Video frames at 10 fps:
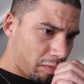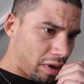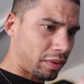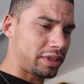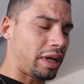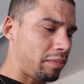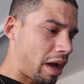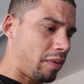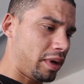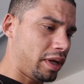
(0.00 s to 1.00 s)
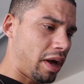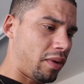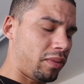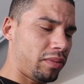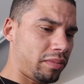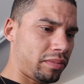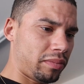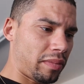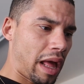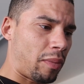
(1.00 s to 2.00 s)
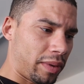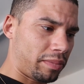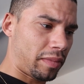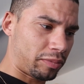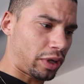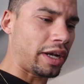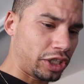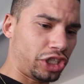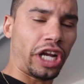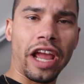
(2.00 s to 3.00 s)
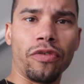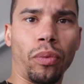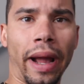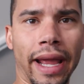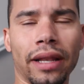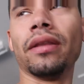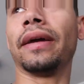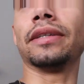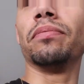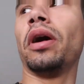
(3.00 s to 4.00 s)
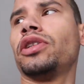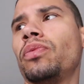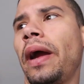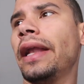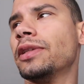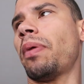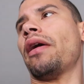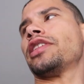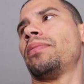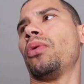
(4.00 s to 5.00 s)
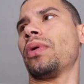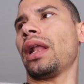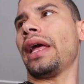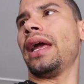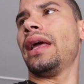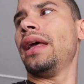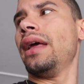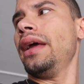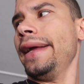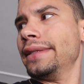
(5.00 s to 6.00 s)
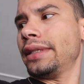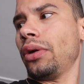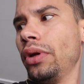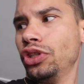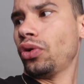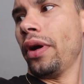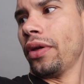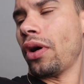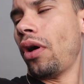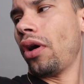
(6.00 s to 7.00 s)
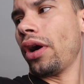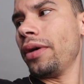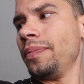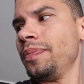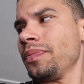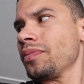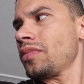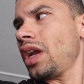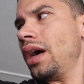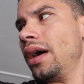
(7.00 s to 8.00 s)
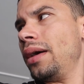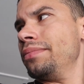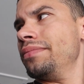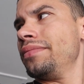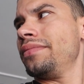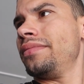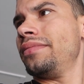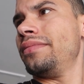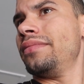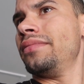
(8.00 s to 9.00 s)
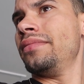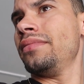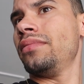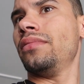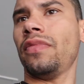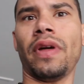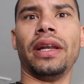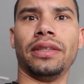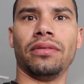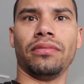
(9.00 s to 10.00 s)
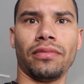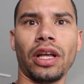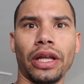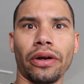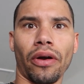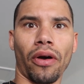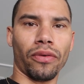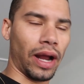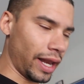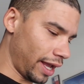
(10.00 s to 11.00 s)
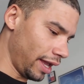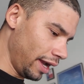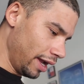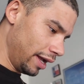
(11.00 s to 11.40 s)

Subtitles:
want something, I'm trying to shave weight, like as much weight as possible, really, and still enjoy the car. If that isn't clear already.